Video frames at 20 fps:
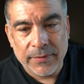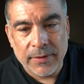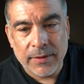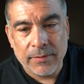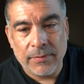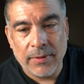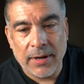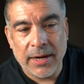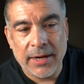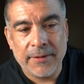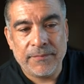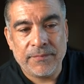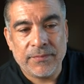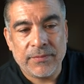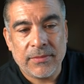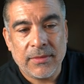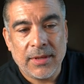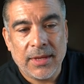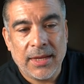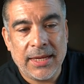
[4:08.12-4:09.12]
right?
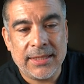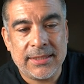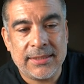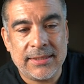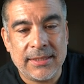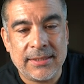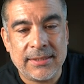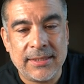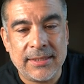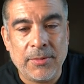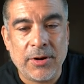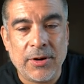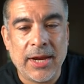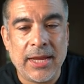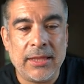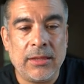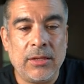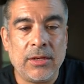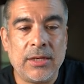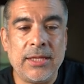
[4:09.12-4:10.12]
It's the summer.
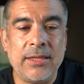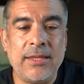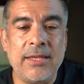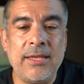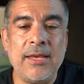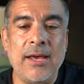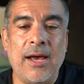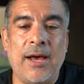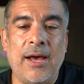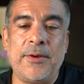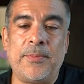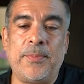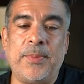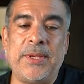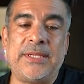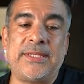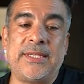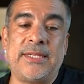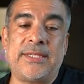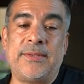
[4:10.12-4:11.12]
And look at the other
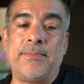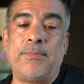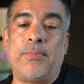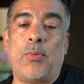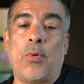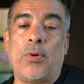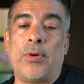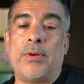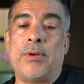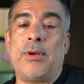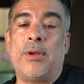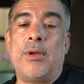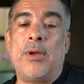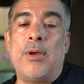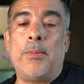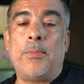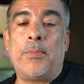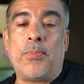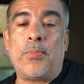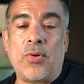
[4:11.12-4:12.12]
piece that's important.
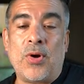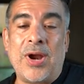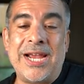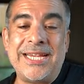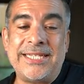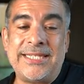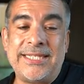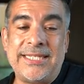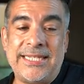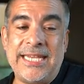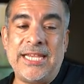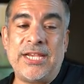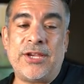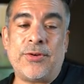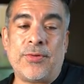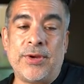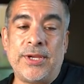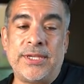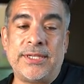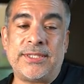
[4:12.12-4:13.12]
Price
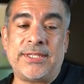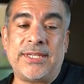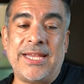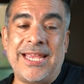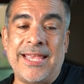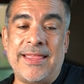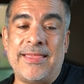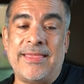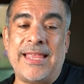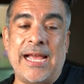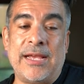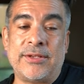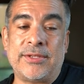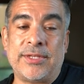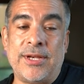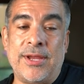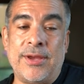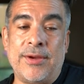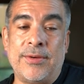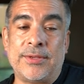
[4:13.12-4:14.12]
decreased in
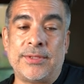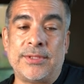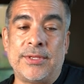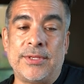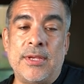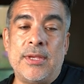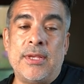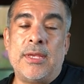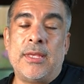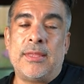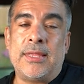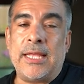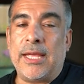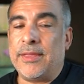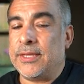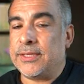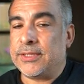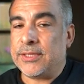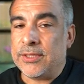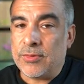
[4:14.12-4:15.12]
Thousand Oaks. Now,
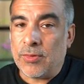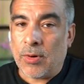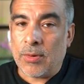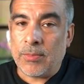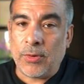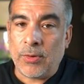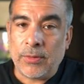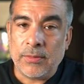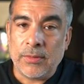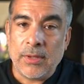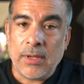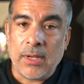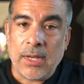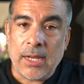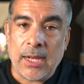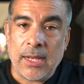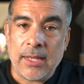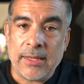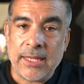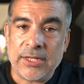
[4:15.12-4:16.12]
this is normal.
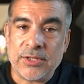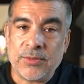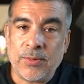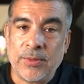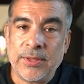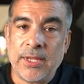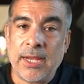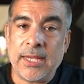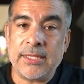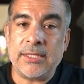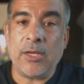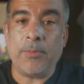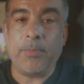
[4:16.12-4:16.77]
That's one thing I tell